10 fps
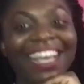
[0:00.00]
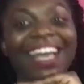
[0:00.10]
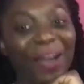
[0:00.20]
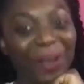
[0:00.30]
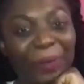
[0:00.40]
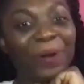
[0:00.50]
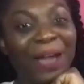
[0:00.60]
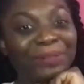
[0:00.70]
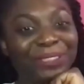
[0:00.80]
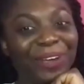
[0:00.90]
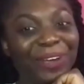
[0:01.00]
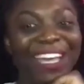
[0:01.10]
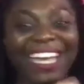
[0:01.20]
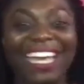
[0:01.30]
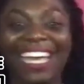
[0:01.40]
a couple hours ago.
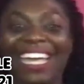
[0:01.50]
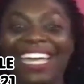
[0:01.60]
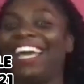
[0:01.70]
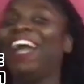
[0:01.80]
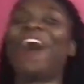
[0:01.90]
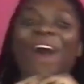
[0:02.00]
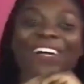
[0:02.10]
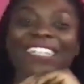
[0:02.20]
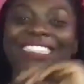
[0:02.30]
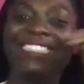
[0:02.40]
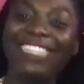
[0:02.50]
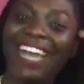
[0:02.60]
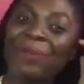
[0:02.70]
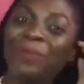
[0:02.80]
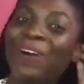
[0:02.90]
Honestly, I
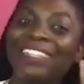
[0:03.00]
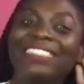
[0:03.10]
was